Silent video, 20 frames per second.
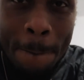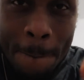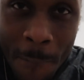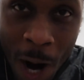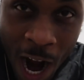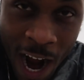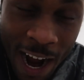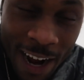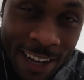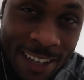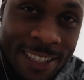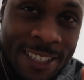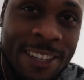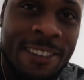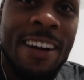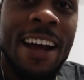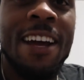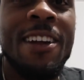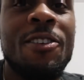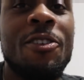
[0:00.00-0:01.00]
bang! So
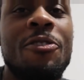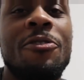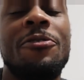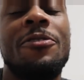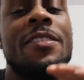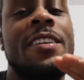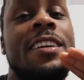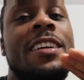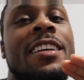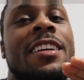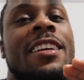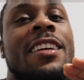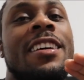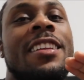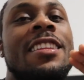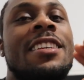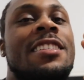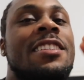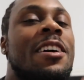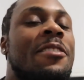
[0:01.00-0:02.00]
right now, for
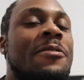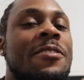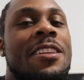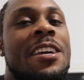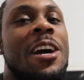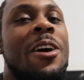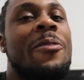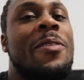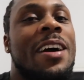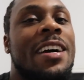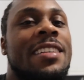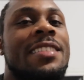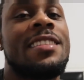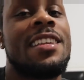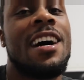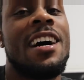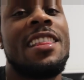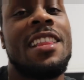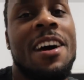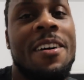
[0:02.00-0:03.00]
this video, we are
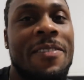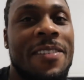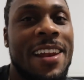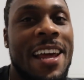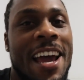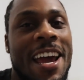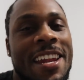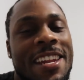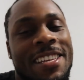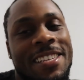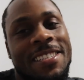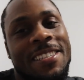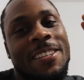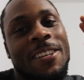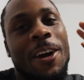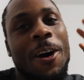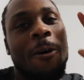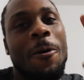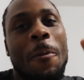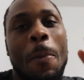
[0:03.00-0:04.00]
start off like this.
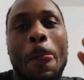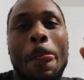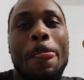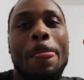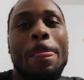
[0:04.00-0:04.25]
Yo,